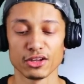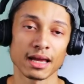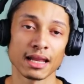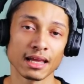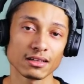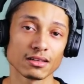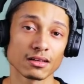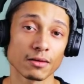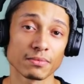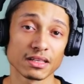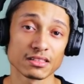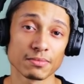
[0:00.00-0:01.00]
I like to look
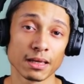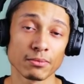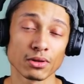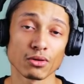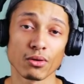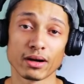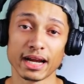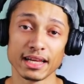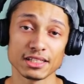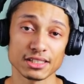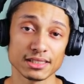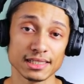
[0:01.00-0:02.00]
up these people or
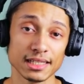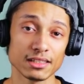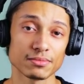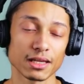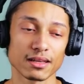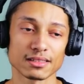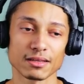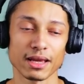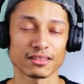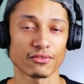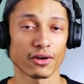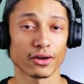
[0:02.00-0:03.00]
agencies because it
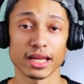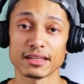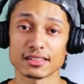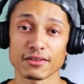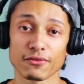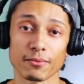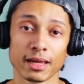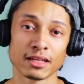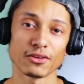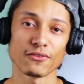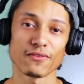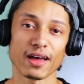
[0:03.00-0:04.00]
makes it very easy for me
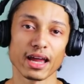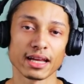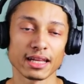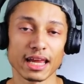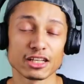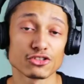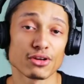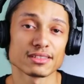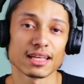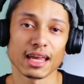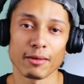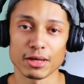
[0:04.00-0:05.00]
to find
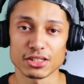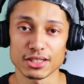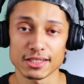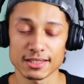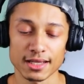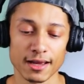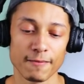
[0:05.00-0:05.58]
interesting images.